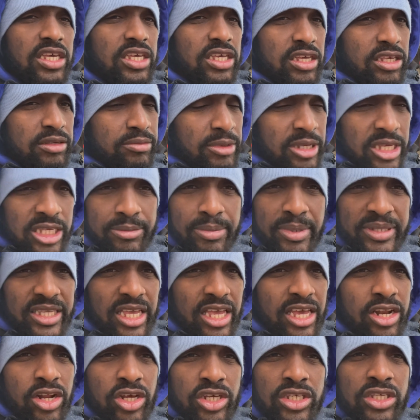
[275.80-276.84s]
it's
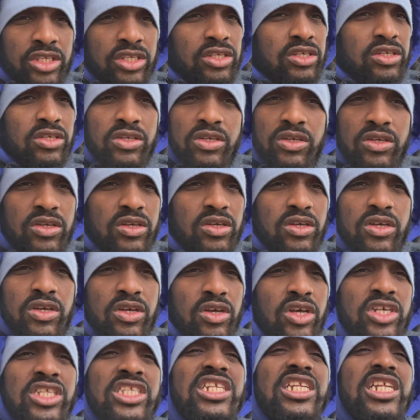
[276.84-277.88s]
better you just
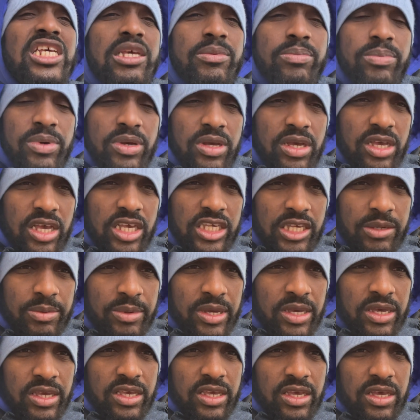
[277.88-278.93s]
to sleep. You see
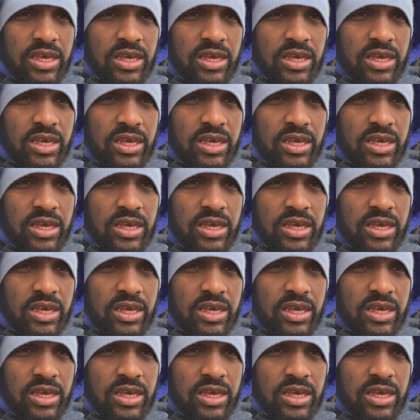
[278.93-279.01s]
me?